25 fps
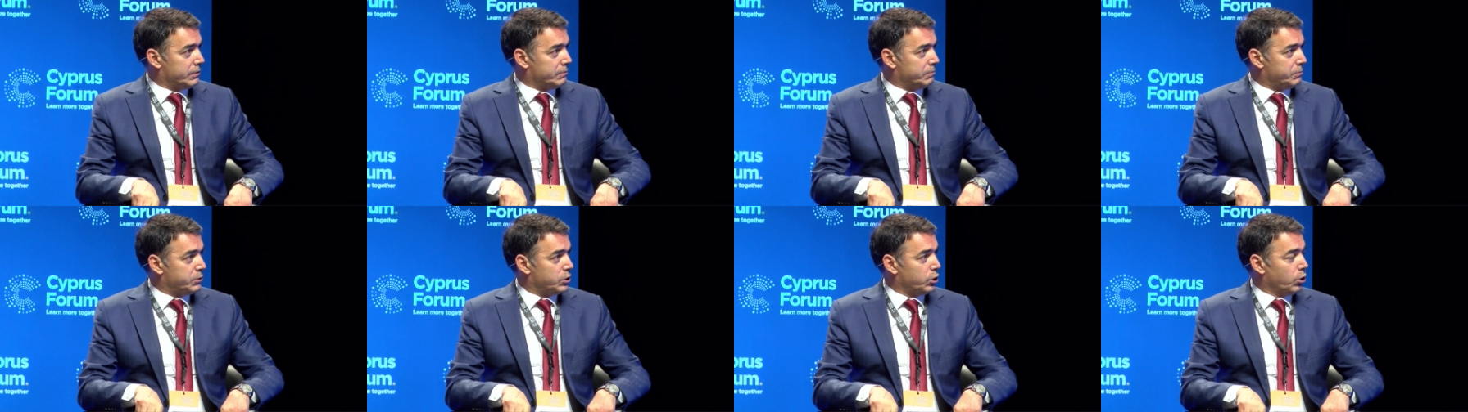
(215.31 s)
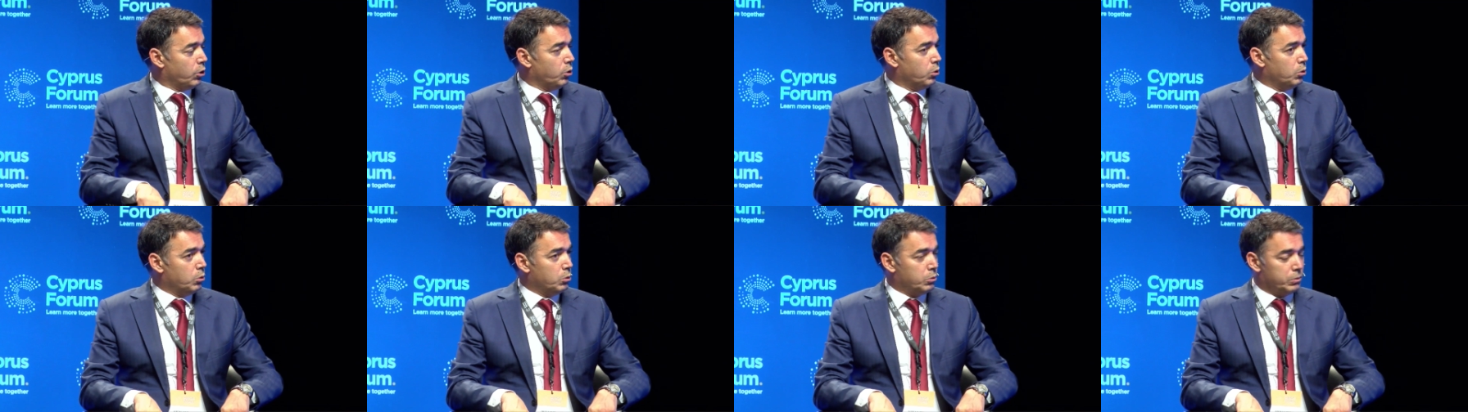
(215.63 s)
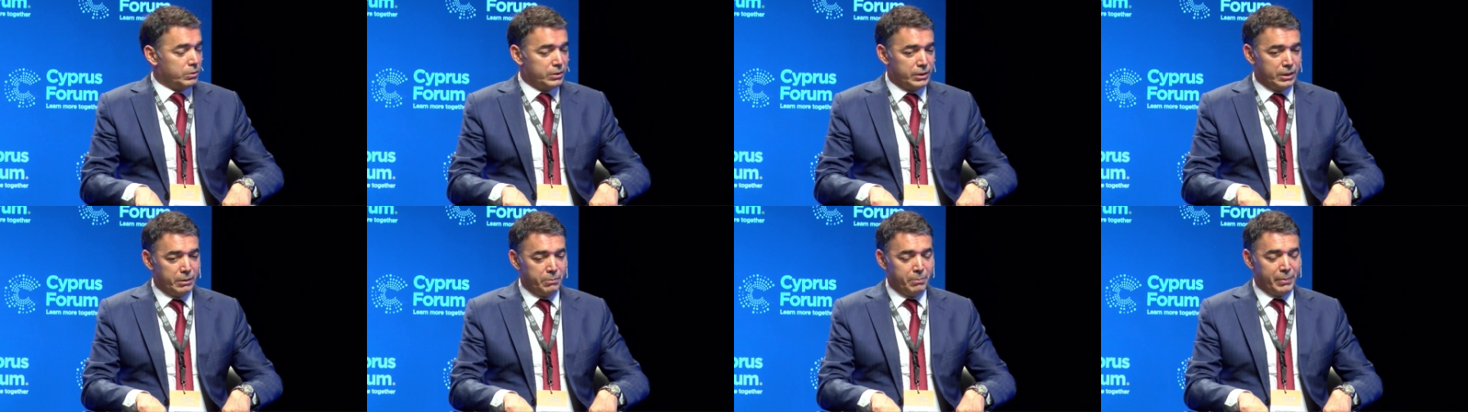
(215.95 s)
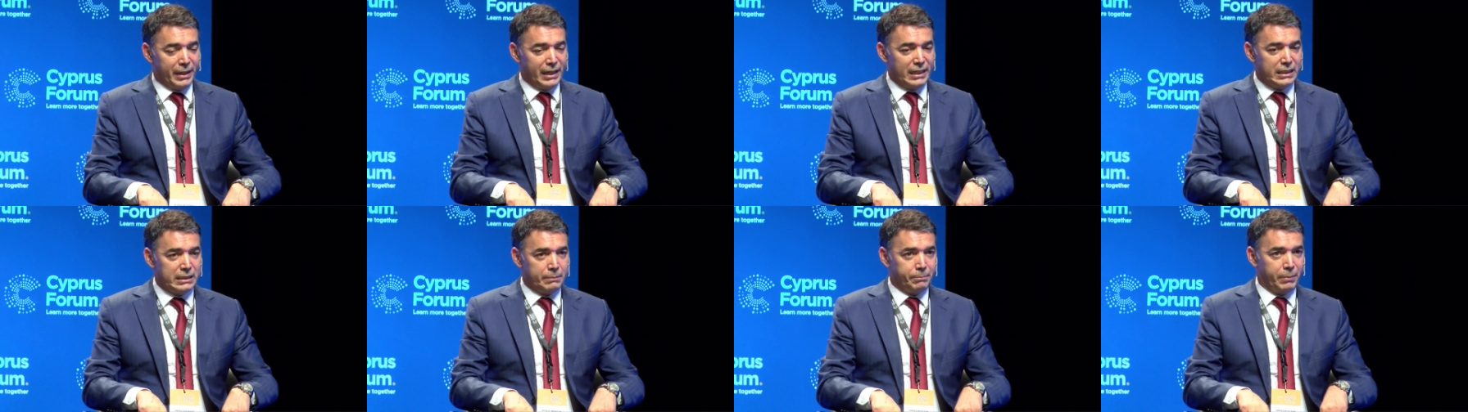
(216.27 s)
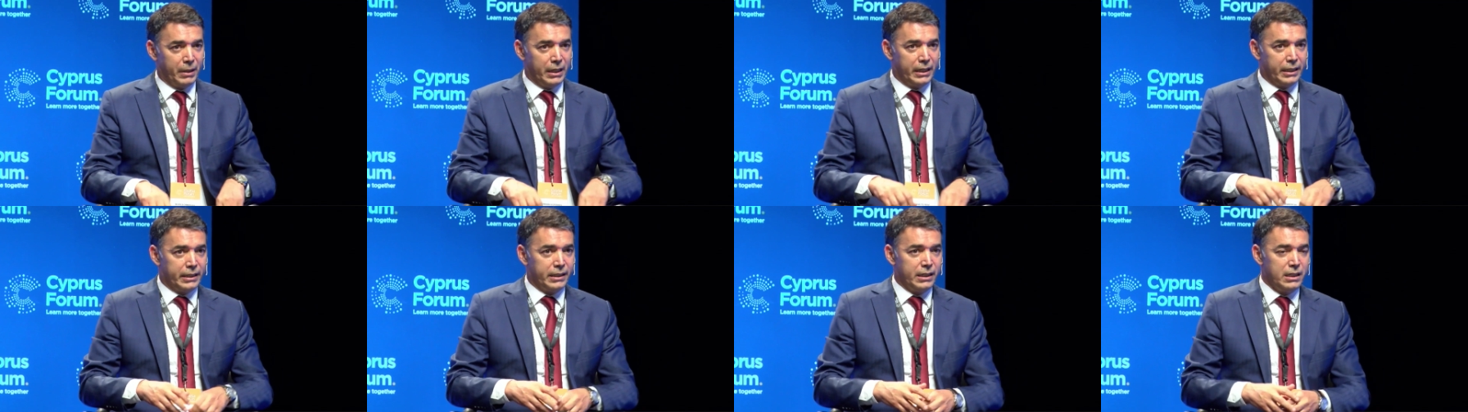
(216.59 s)
So the Prespa
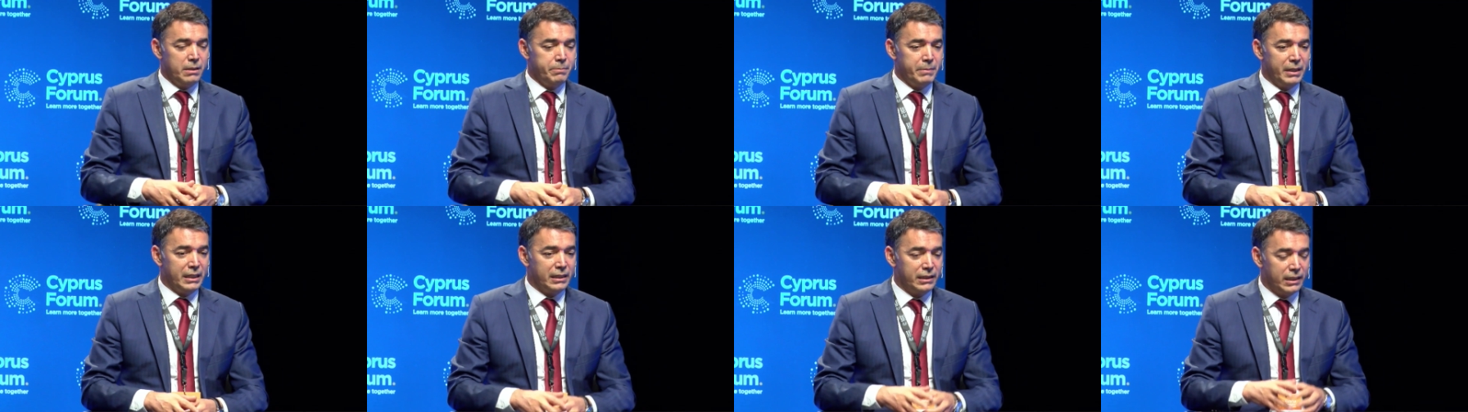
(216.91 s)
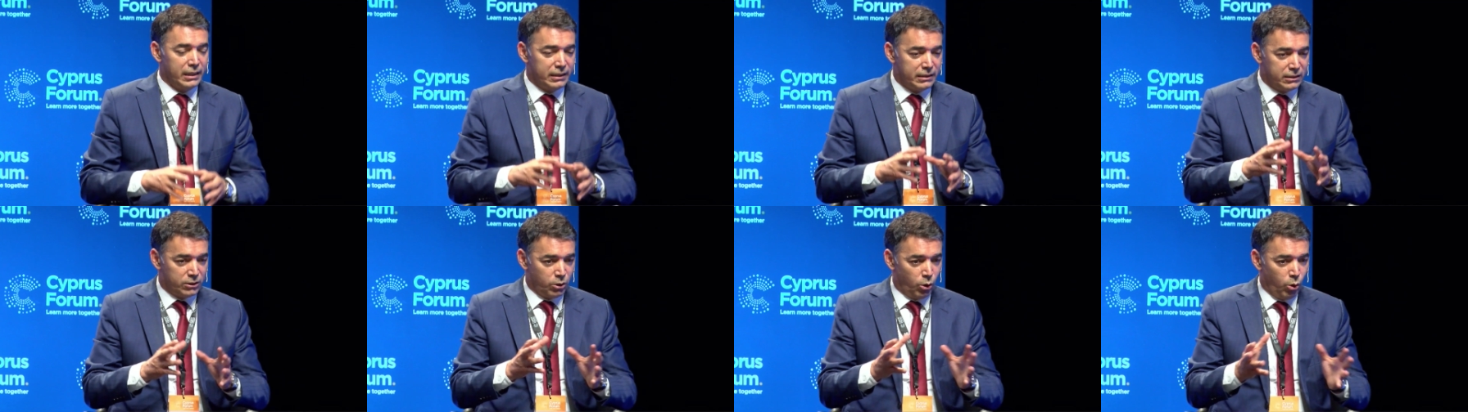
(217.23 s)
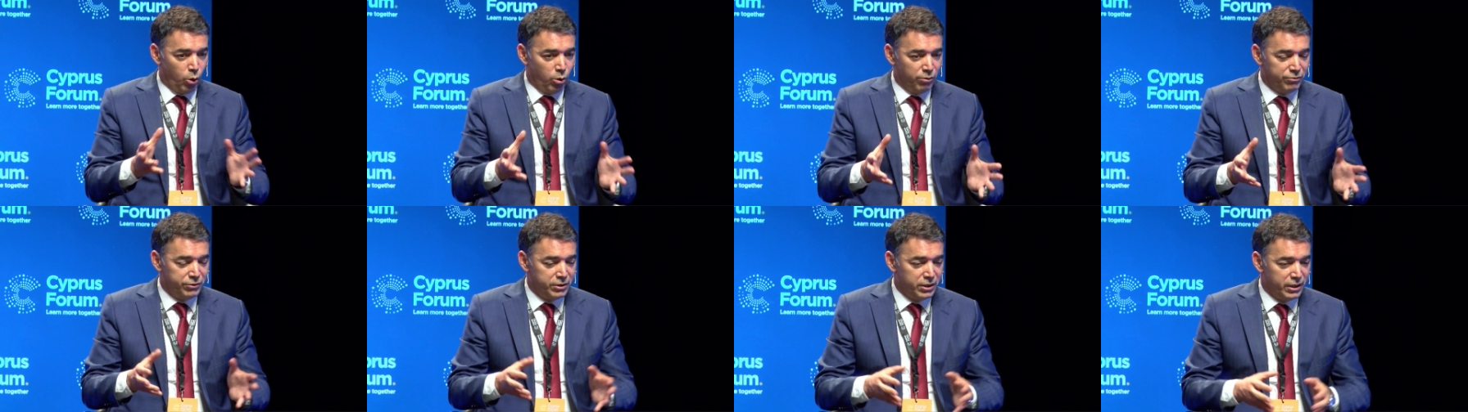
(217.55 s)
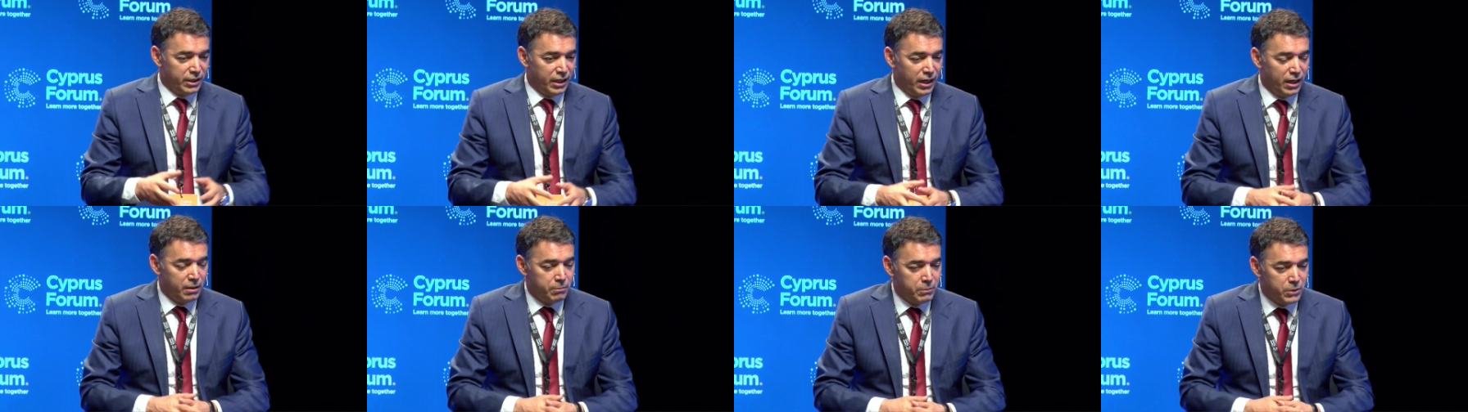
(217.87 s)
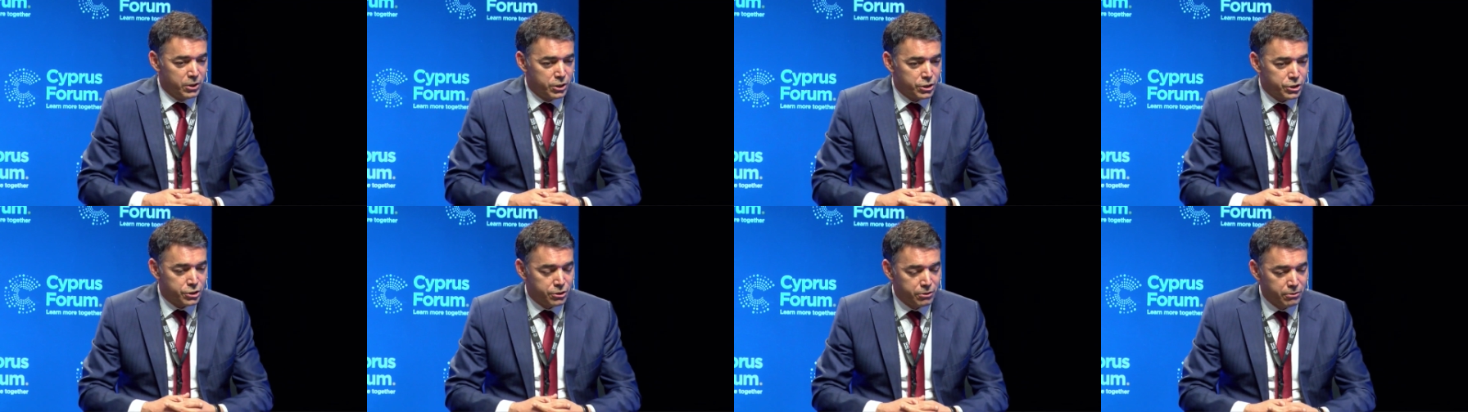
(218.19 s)
agreement that solved the name
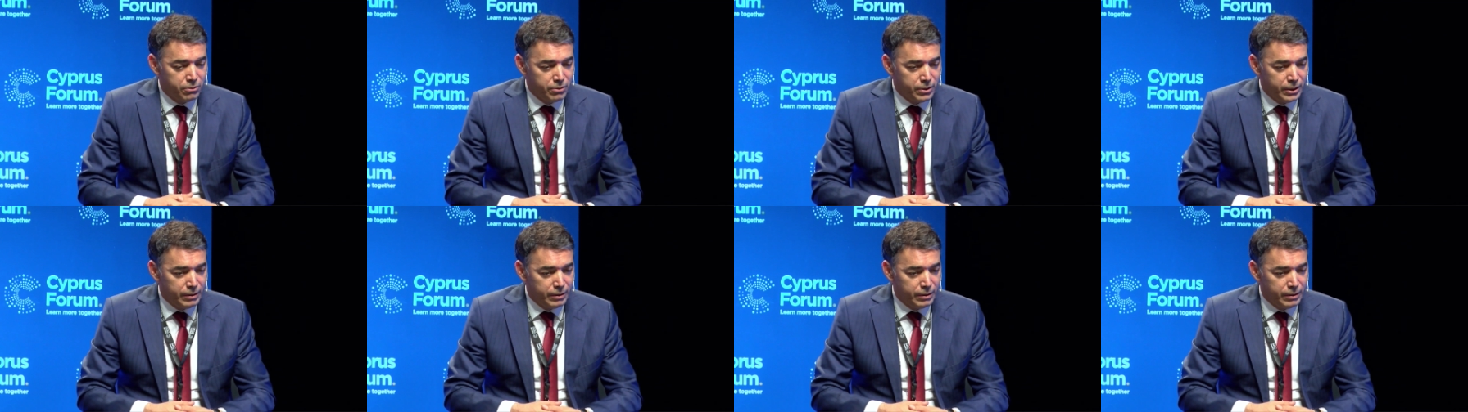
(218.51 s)
issue